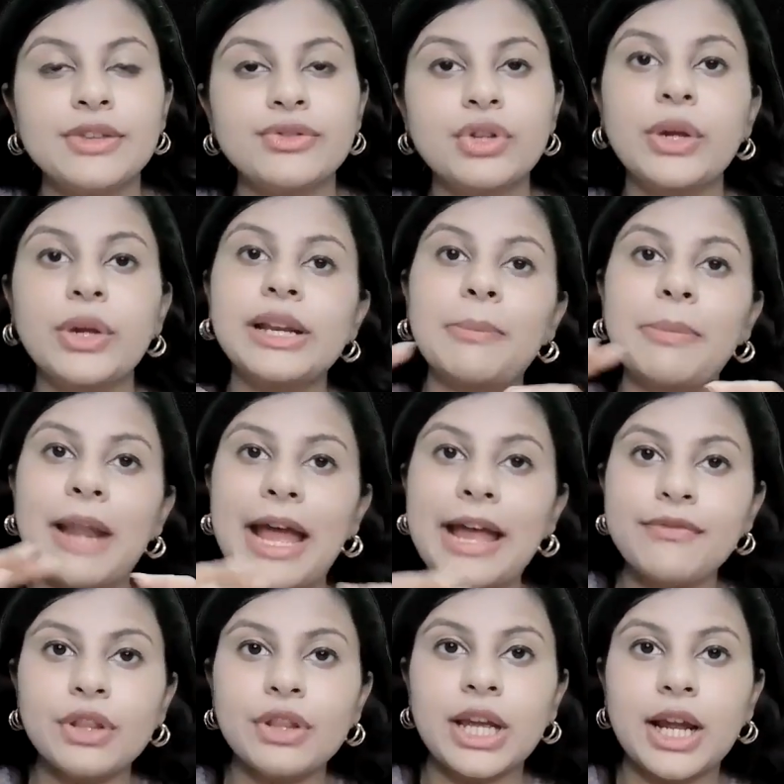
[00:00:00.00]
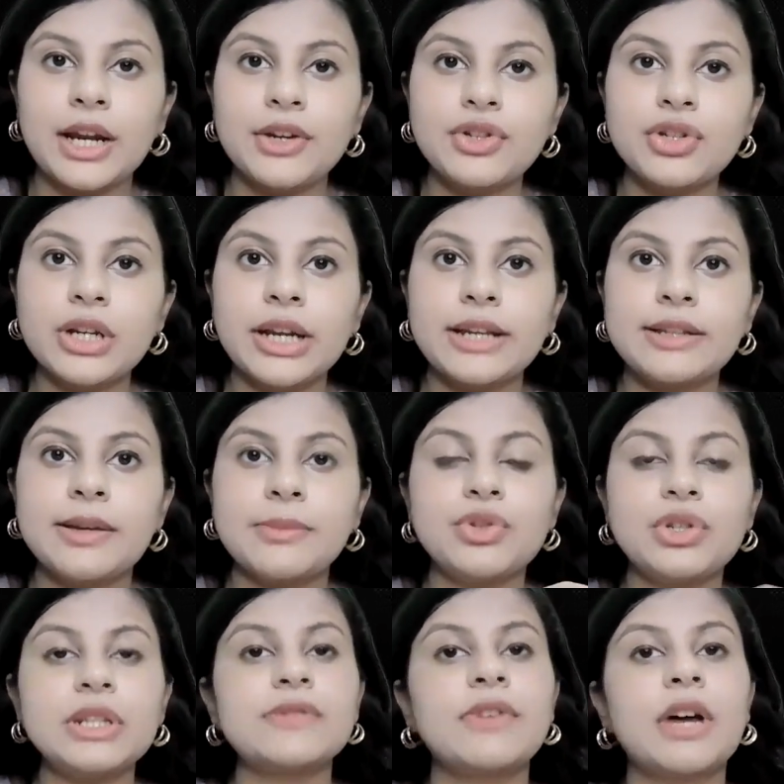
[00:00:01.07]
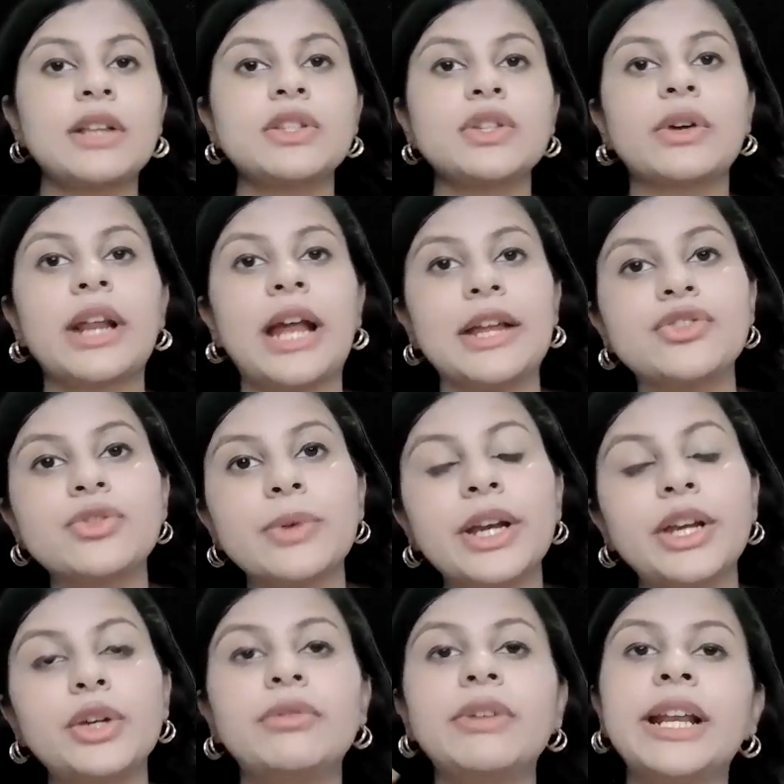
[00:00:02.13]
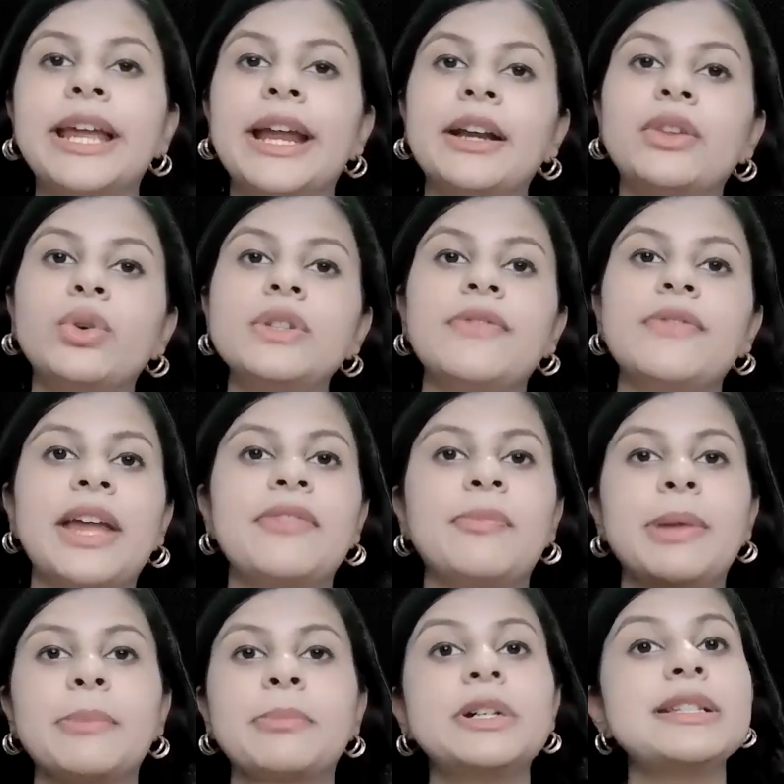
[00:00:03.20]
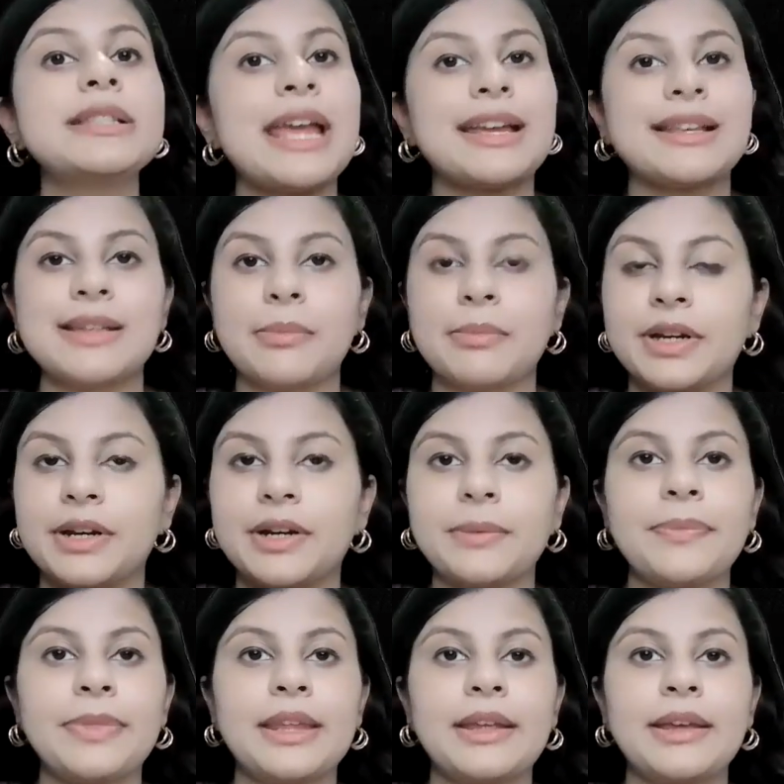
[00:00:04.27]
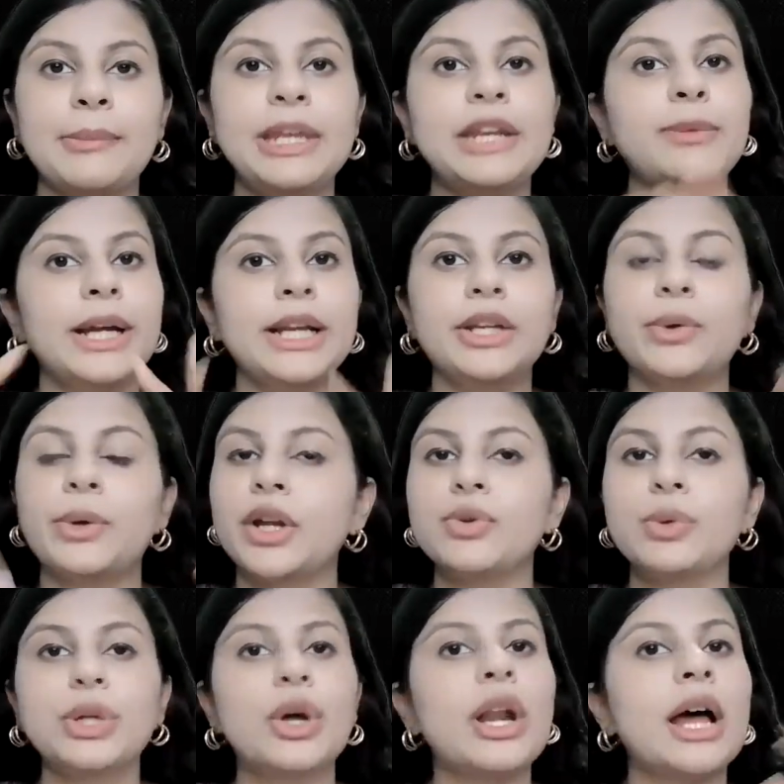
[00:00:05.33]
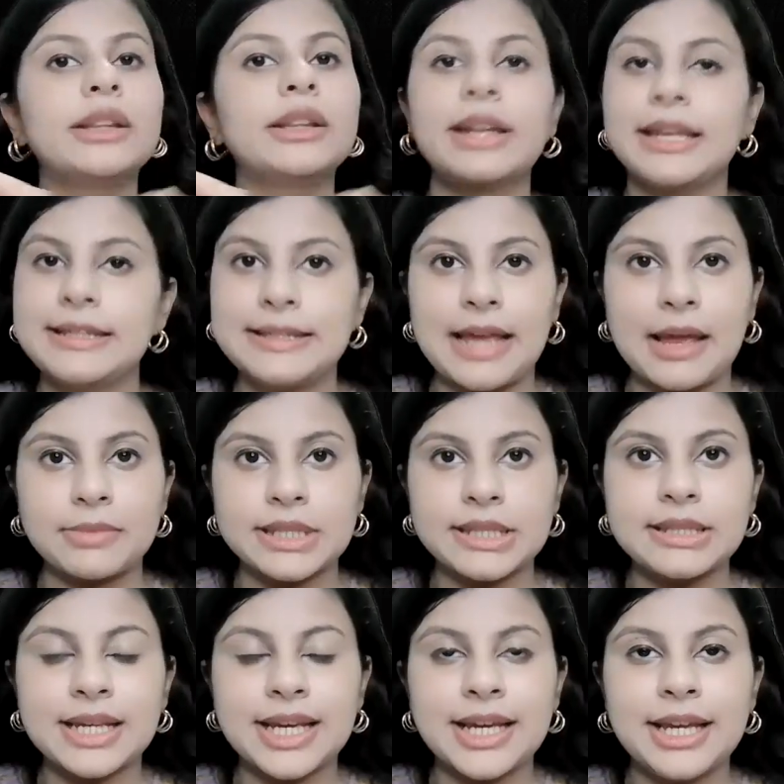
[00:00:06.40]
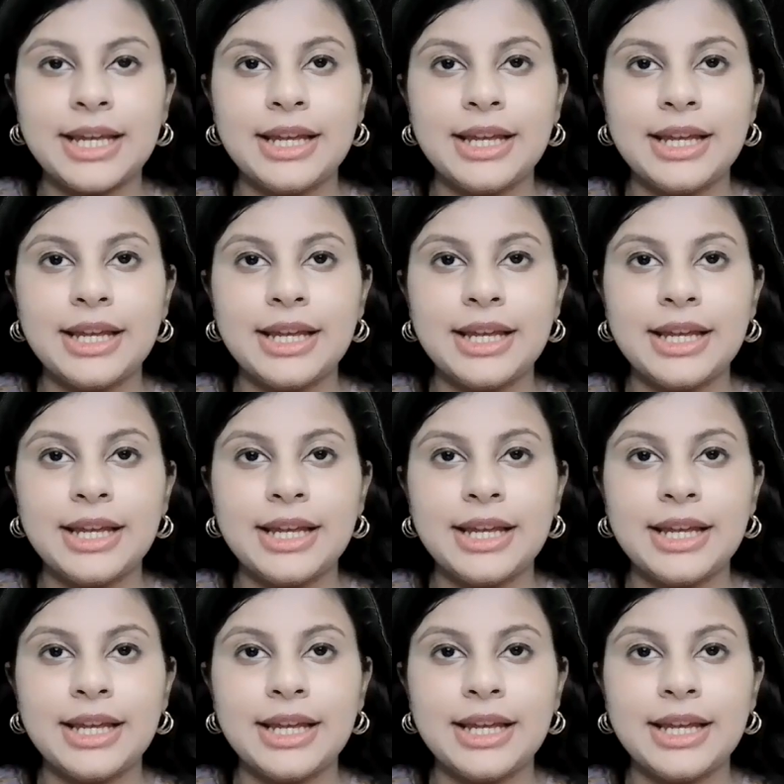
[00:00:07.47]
So you can apply for the conditional exemptions. Once you graduate, you will get those 5 papers exempted. Meanwhile, you can do your other exams.